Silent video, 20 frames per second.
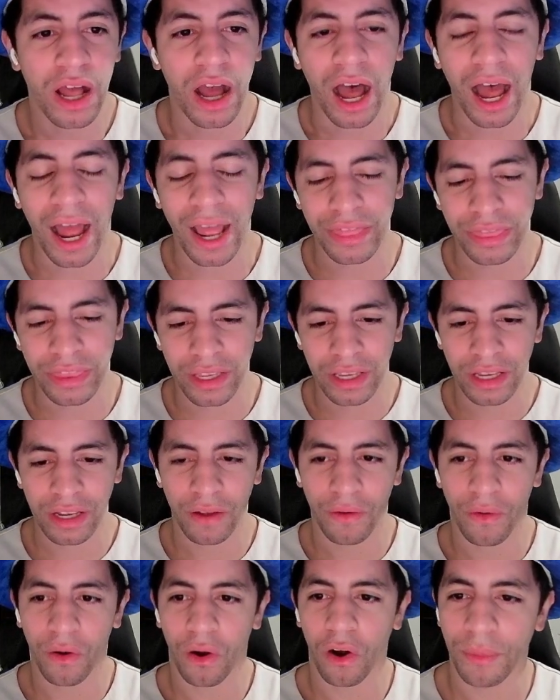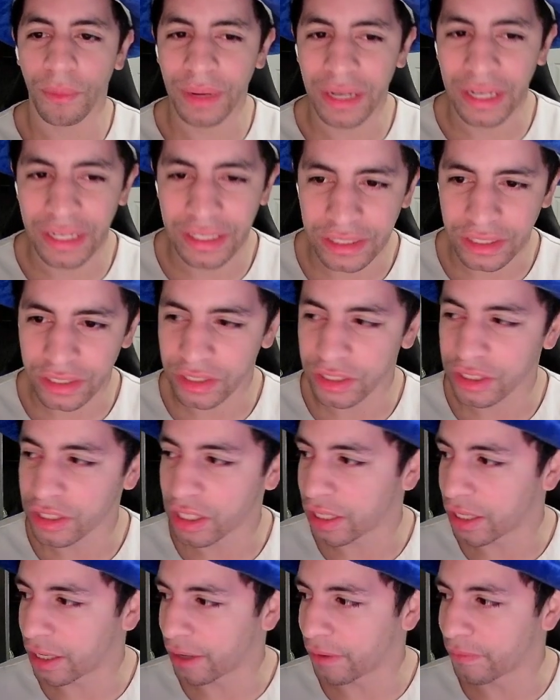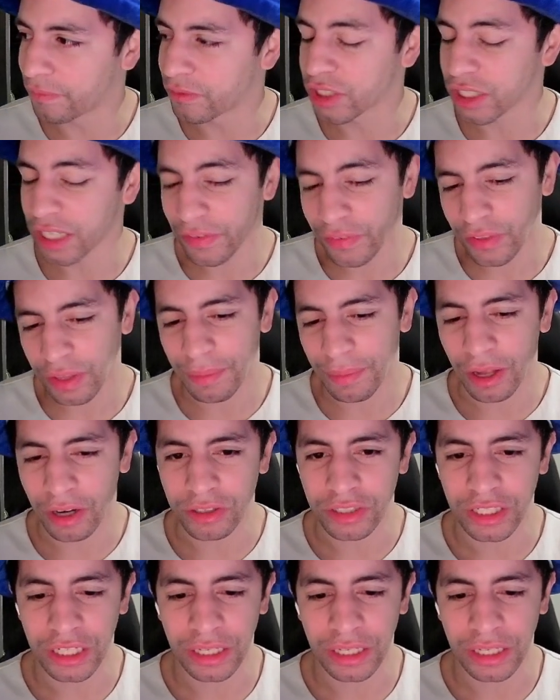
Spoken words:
I think Army is a significantly better team